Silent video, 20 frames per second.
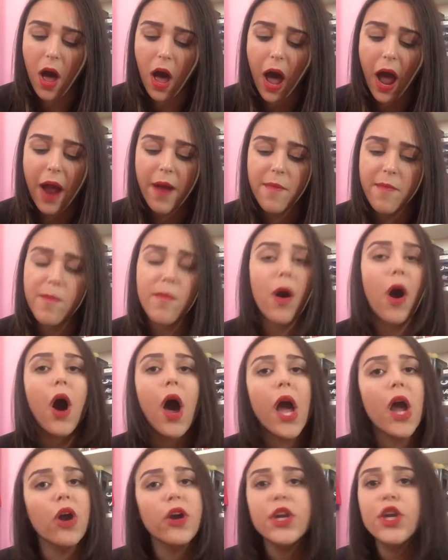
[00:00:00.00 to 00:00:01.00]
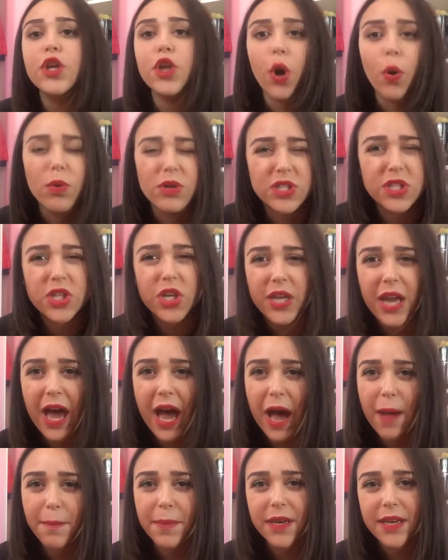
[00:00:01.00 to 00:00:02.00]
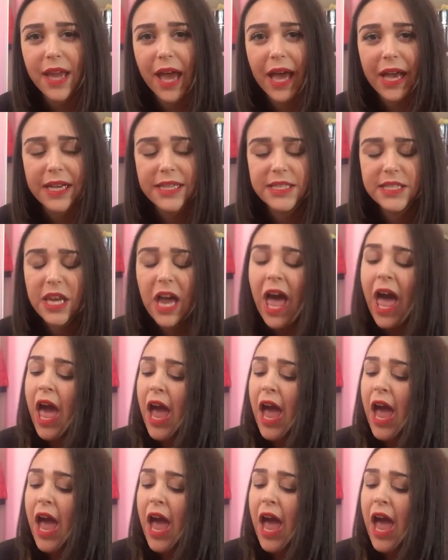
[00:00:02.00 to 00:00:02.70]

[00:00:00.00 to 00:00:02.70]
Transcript: I already know what's gonna happen next.